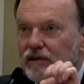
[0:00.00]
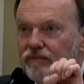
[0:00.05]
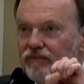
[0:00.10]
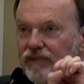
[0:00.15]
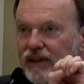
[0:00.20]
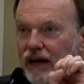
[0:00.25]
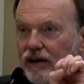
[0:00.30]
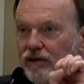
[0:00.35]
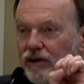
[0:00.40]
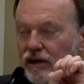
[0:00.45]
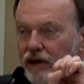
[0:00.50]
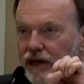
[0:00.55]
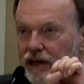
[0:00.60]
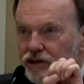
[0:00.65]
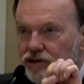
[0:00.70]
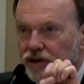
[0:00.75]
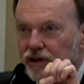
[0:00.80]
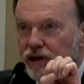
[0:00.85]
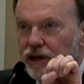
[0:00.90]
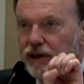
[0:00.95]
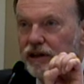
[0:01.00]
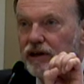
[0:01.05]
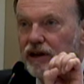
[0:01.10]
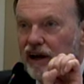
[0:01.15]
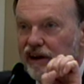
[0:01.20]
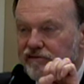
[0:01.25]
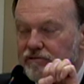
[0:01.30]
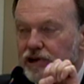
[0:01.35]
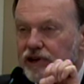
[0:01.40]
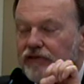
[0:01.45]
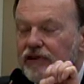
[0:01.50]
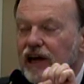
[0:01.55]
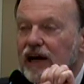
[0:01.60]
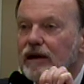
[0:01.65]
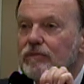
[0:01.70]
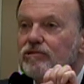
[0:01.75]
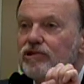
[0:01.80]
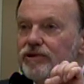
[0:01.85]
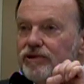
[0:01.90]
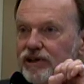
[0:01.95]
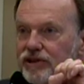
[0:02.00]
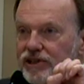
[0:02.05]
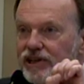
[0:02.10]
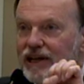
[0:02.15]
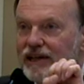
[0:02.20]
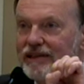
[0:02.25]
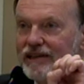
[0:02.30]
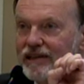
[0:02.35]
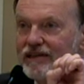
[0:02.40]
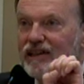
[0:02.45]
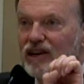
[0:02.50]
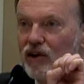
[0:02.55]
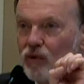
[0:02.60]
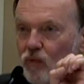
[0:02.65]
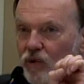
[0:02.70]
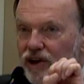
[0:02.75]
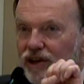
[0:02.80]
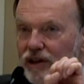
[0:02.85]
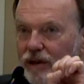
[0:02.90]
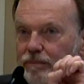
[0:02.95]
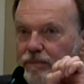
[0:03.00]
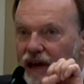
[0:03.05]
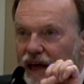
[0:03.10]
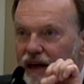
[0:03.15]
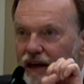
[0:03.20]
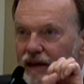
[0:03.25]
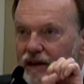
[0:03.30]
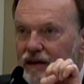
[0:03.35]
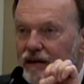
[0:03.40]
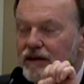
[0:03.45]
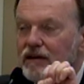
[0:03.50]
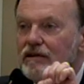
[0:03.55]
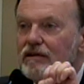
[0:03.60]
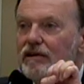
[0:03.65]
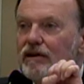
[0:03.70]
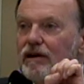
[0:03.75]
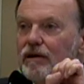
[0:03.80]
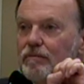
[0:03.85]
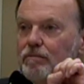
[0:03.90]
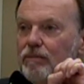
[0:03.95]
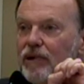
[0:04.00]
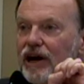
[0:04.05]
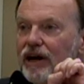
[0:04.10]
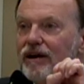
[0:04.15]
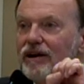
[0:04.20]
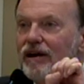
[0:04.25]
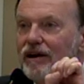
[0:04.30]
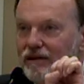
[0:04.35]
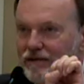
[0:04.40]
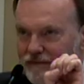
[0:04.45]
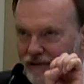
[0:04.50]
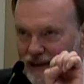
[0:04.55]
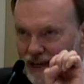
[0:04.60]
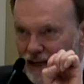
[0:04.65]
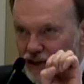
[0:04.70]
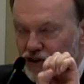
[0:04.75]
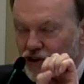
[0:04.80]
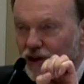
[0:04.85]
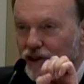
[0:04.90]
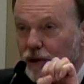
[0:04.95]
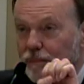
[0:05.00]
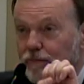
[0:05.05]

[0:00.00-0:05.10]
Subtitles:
Now, allegedly, the government of Cameroon has said that there will be, but it's the